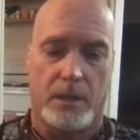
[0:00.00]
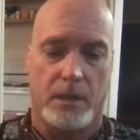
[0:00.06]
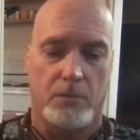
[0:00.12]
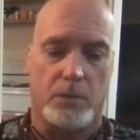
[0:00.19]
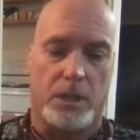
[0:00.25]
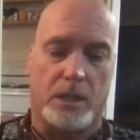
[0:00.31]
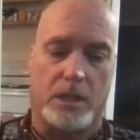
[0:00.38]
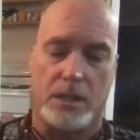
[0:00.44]

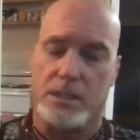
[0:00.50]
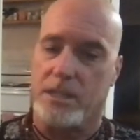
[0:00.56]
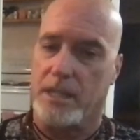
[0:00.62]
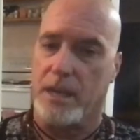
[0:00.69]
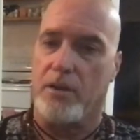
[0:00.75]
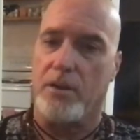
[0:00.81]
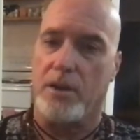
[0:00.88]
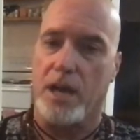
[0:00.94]
because
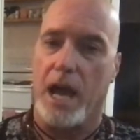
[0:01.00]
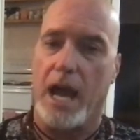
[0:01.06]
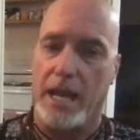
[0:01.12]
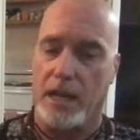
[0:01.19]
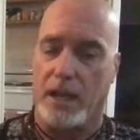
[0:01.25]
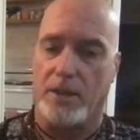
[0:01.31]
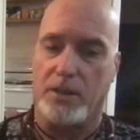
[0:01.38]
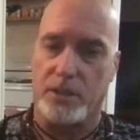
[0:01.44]
they're
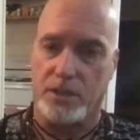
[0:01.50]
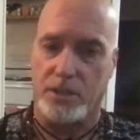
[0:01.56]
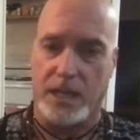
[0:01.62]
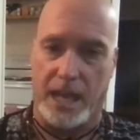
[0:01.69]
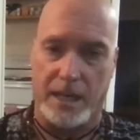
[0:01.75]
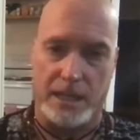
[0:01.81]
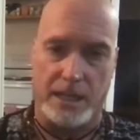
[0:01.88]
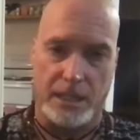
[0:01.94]
not
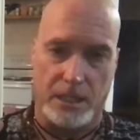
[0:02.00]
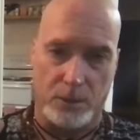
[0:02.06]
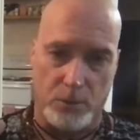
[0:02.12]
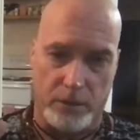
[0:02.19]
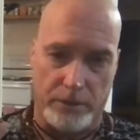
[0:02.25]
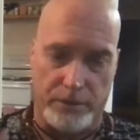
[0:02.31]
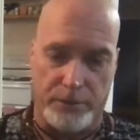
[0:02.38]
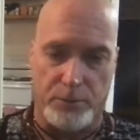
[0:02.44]
understanding that you
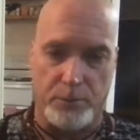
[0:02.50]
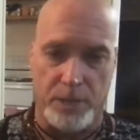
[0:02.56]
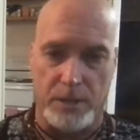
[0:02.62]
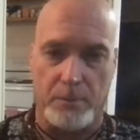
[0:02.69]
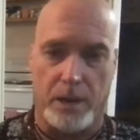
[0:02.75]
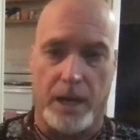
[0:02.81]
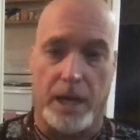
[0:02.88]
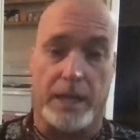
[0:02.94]
have three
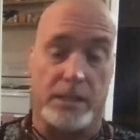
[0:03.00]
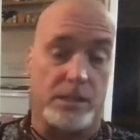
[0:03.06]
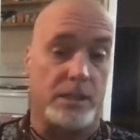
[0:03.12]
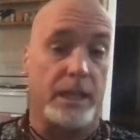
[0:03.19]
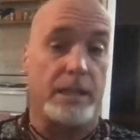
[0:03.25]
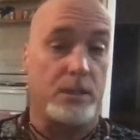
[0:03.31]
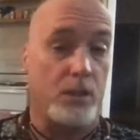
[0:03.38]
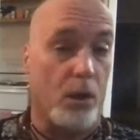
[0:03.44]
minds.
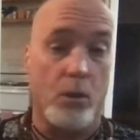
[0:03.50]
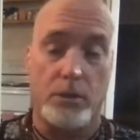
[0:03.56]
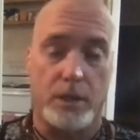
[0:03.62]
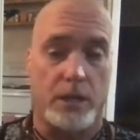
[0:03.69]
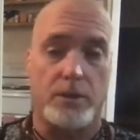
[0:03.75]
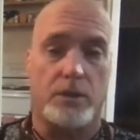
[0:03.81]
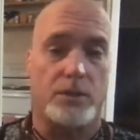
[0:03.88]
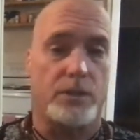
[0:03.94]
They don't
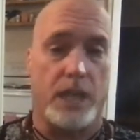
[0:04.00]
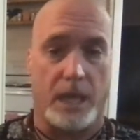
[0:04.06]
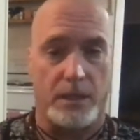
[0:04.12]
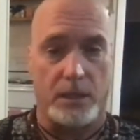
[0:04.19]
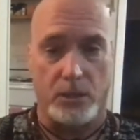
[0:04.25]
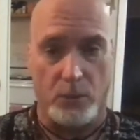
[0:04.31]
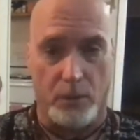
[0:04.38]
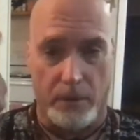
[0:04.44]
understand
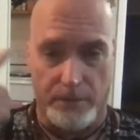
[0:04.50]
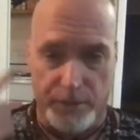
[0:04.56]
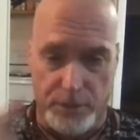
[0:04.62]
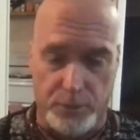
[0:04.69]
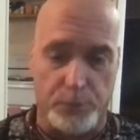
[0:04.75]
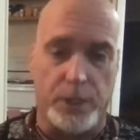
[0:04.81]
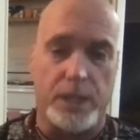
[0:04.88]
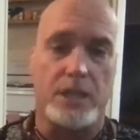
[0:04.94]
that you have
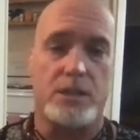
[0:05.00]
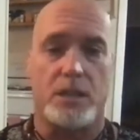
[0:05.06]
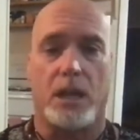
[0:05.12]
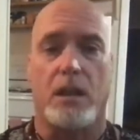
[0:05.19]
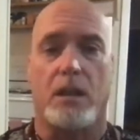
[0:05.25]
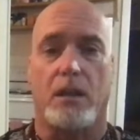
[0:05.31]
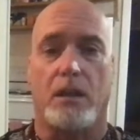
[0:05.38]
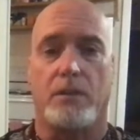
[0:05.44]
three
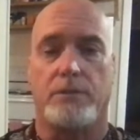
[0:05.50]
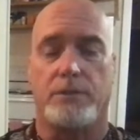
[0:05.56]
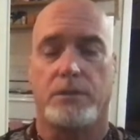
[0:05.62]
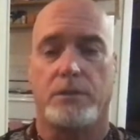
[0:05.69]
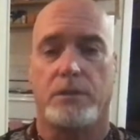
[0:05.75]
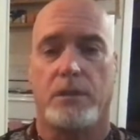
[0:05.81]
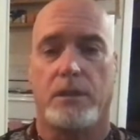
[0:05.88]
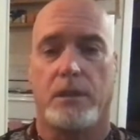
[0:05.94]

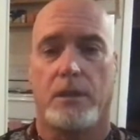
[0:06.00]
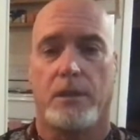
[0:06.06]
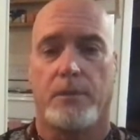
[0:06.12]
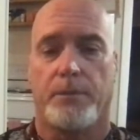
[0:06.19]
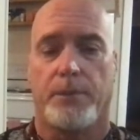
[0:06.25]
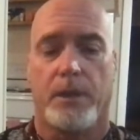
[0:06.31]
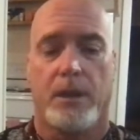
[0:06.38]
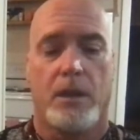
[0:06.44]
selves.
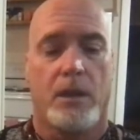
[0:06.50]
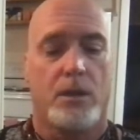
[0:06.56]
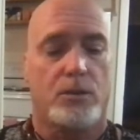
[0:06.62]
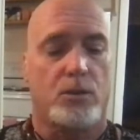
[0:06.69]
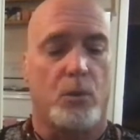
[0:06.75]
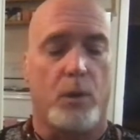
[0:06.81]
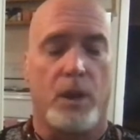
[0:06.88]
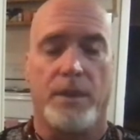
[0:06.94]

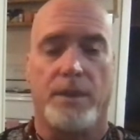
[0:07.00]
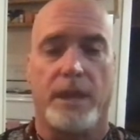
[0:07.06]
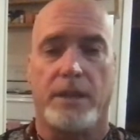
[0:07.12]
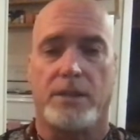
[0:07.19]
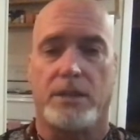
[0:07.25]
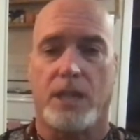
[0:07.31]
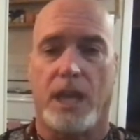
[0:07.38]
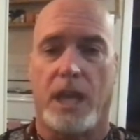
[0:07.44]
So when they
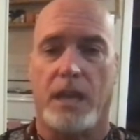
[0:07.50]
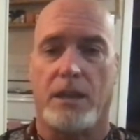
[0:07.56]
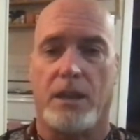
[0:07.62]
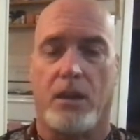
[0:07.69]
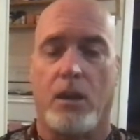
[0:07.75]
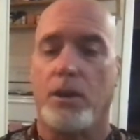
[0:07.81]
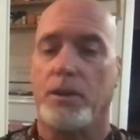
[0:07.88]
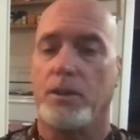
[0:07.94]
say
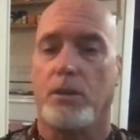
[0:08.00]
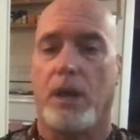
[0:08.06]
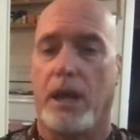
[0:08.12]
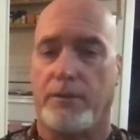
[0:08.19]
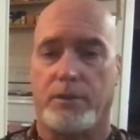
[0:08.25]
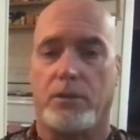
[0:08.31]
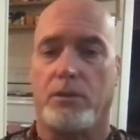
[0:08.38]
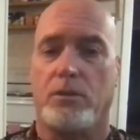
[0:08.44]
that all you
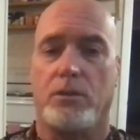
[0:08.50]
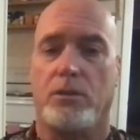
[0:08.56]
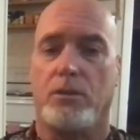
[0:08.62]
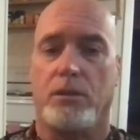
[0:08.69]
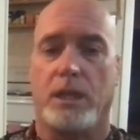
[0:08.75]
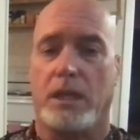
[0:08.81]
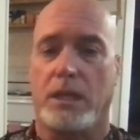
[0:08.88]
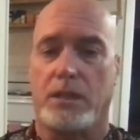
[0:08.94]
have to
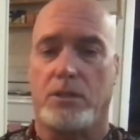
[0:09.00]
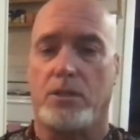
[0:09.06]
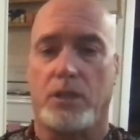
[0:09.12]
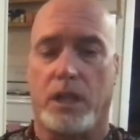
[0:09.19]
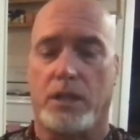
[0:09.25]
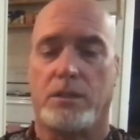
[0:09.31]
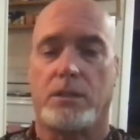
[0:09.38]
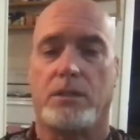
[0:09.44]
do is
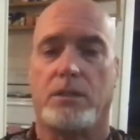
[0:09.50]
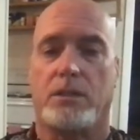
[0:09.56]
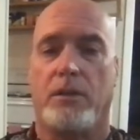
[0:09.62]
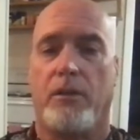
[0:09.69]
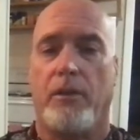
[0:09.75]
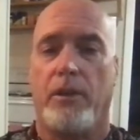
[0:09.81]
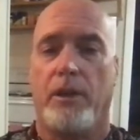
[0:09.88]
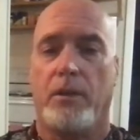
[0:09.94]
just
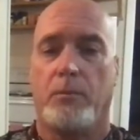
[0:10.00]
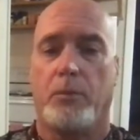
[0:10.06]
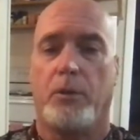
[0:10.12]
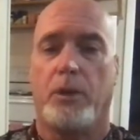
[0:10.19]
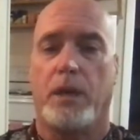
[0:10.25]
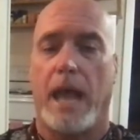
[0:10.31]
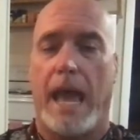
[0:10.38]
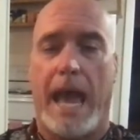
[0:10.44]

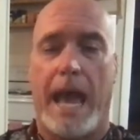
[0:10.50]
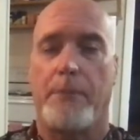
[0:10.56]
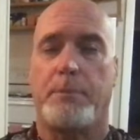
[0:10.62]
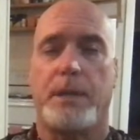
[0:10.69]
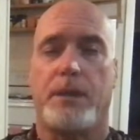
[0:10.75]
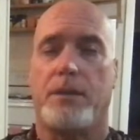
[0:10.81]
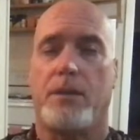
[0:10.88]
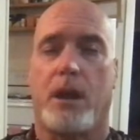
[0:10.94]
put
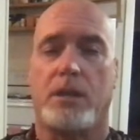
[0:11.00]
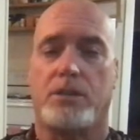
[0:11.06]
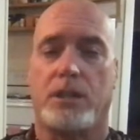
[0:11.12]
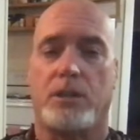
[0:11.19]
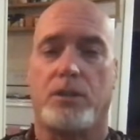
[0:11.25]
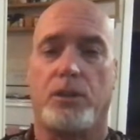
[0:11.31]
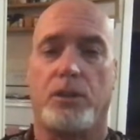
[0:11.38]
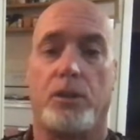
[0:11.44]
happy thoughts
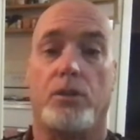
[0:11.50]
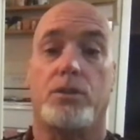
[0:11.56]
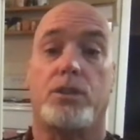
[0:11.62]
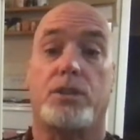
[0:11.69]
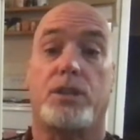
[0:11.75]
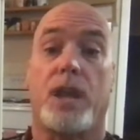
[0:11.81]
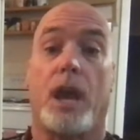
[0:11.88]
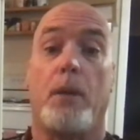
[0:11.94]
into your
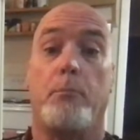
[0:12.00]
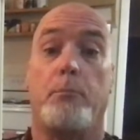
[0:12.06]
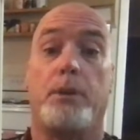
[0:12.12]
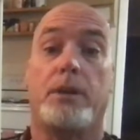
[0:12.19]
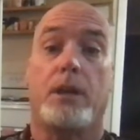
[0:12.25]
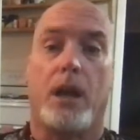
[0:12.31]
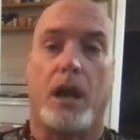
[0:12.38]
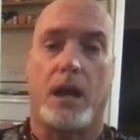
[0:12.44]

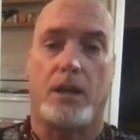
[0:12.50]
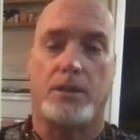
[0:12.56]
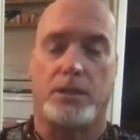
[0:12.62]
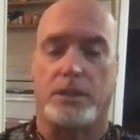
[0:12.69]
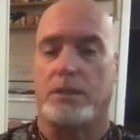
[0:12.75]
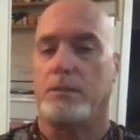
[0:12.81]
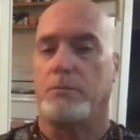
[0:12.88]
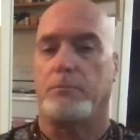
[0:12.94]

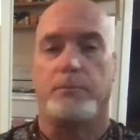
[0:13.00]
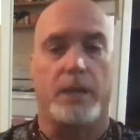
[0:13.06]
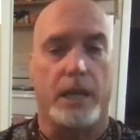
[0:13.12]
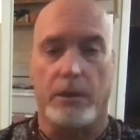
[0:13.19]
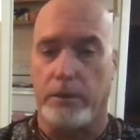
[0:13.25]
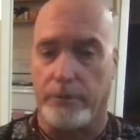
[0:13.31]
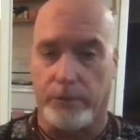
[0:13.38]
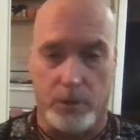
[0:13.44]
subconscious, they
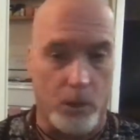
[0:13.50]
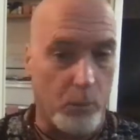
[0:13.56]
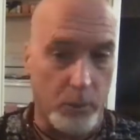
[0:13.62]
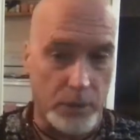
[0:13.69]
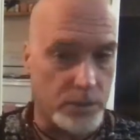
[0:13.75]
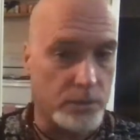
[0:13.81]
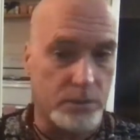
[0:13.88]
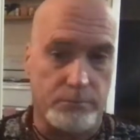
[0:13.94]
don't even know
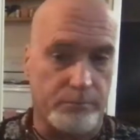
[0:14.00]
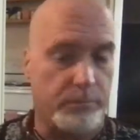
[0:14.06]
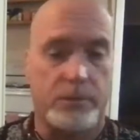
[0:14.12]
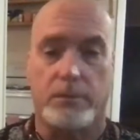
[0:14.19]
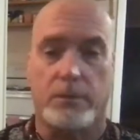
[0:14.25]
which